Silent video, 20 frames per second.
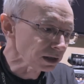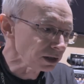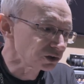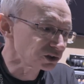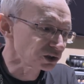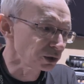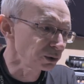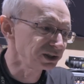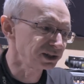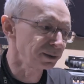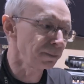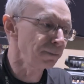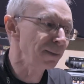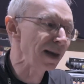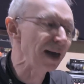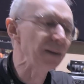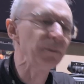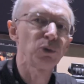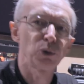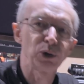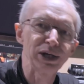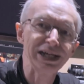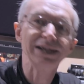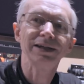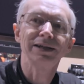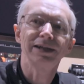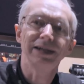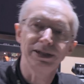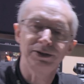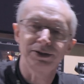So it's a memory
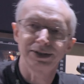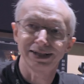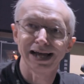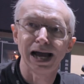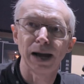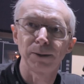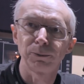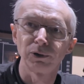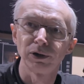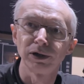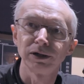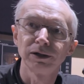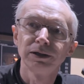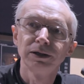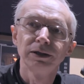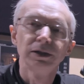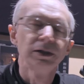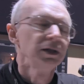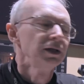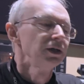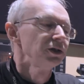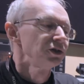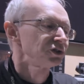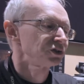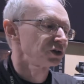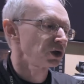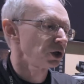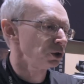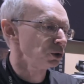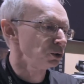in the camera.
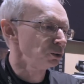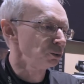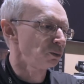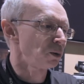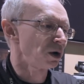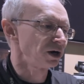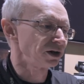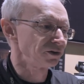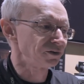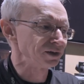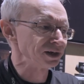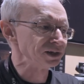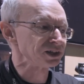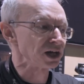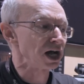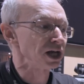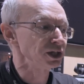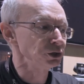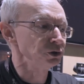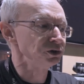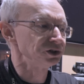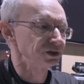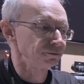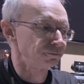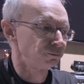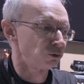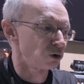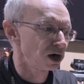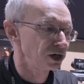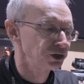So one of the things I use it
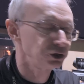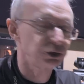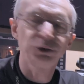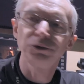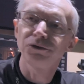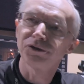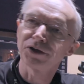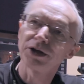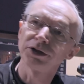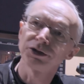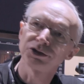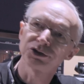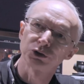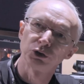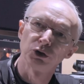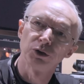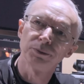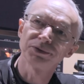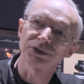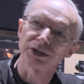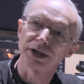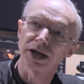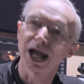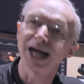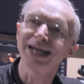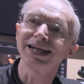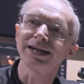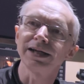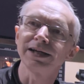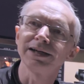for, I shoot thunderstorms and
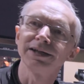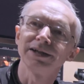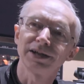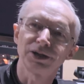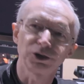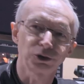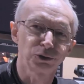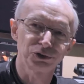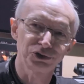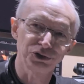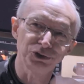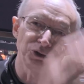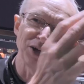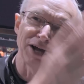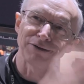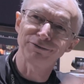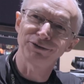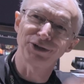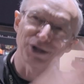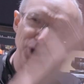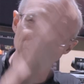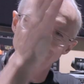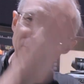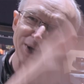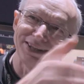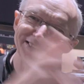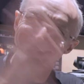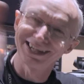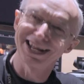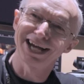lightning, and of course you never know
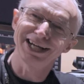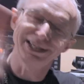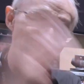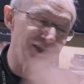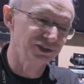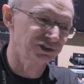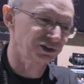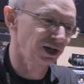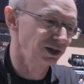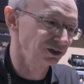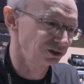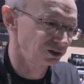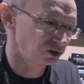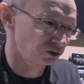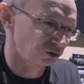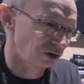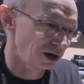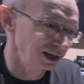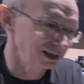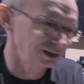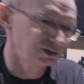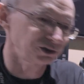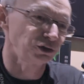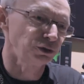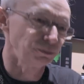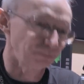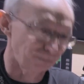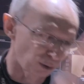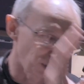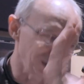when the lightning's going to strike, so
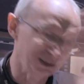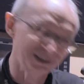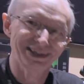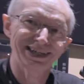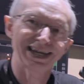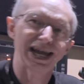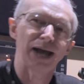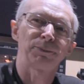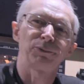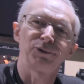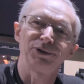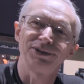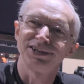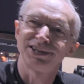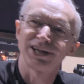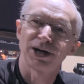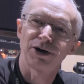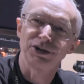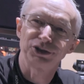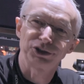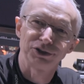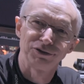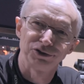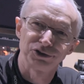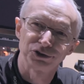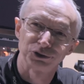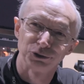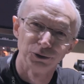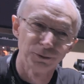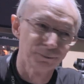you point the camera in the direction of the
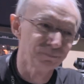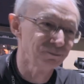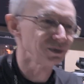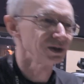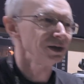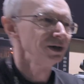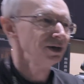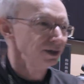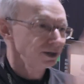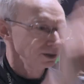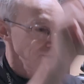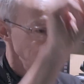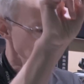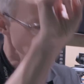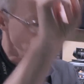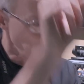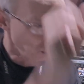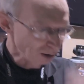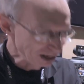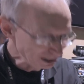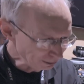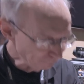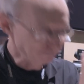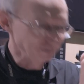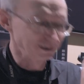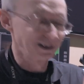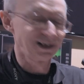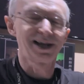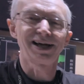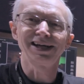storm, you wait for
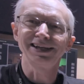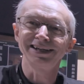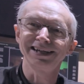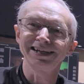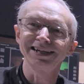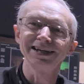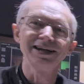the lightning.